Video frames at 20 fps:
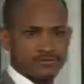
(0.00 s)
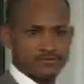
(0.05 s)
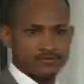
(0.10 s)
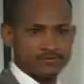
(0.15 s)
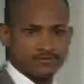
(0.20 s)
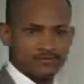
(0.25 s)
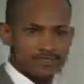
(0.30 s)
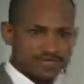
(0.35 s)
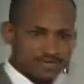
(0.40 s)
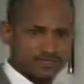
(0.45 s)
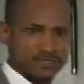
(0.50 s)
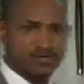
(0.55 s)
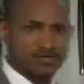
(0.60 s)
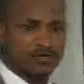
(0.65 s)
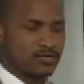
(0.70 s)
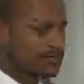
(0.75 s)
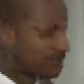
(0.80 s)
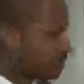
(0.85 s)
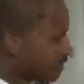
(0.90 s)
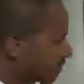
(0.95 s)
That's the only
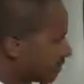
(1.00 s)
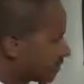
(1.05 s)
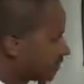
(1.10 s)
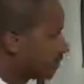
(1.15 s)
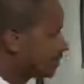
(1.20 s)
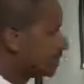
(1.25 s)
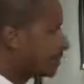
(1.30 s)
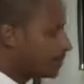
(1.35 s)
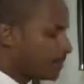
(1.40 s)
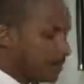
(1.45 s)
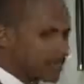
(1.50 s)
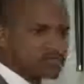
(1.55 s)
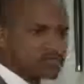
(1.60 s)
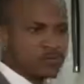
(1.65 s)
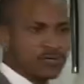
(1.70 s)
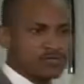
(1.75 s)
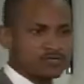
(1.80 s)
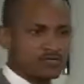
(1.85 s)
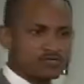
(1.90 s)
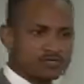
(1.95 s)
thing I need. The
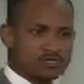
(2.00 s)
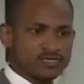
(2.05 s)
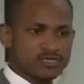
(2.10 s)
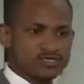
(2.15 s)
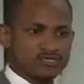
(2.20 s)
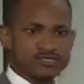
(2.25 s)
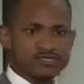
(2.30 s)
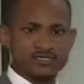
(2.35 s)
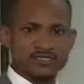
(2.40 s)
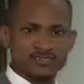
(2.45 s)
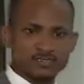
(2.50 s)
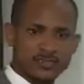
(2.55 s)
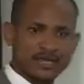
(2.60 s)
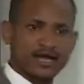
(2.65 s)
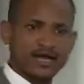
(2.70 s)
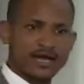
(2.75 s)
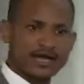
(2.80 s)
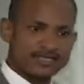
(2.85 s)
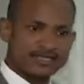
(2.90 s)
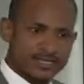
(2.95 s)
password to this is being
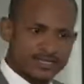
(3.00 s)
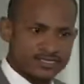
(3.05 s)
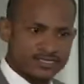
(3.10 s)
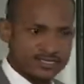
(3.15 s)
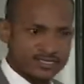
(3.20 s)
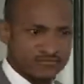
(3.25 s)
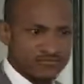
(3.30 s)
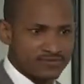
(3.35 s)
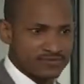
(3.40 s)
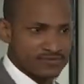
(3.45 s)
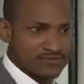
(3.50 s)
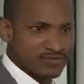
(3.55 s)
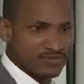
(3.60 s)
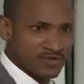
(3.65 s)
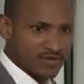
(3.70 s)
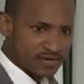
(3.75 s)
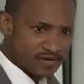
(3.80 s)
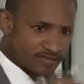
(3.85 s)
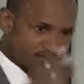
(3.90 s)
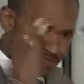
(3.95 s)
attentive,
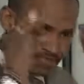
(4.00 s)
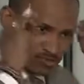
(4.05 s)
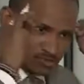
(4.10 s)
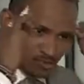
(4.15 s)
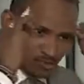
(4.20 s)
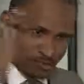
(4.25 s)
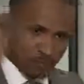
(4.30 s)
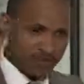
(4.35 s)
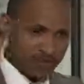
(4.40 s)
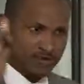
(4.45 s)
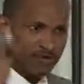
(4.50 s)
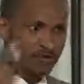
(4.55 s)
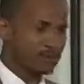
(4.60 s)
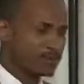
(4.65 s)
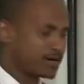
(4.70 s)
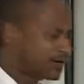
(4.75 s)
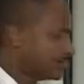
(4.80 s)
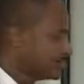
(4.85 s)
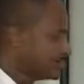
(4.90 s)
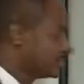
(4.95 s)
and just open your
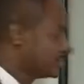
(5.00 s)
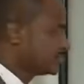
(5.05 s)
mind.